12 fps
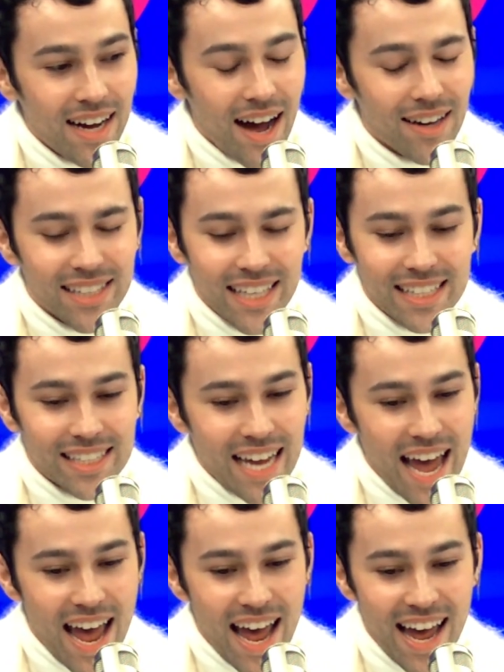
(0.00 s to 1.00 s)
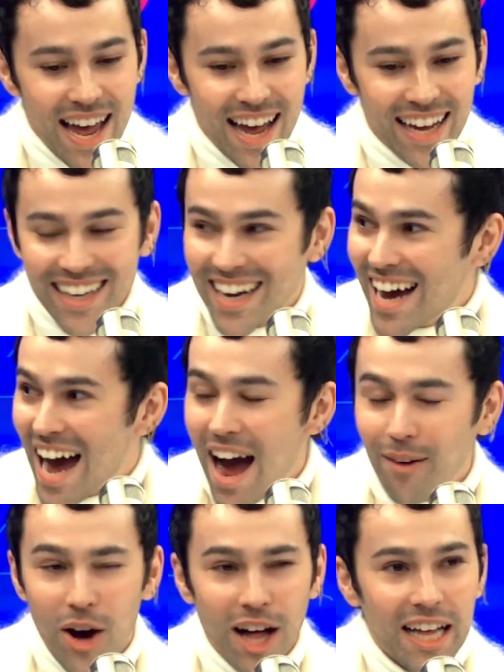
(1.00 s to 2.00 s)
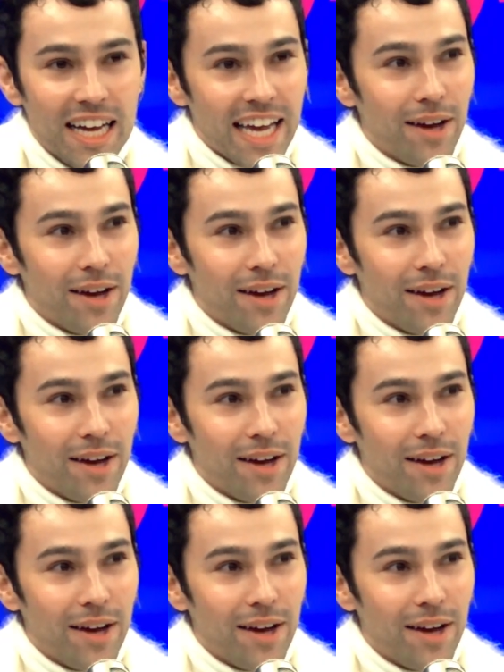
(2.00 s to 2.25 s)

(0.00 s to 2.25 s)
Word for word: I was wow. like, dang. I, I, well,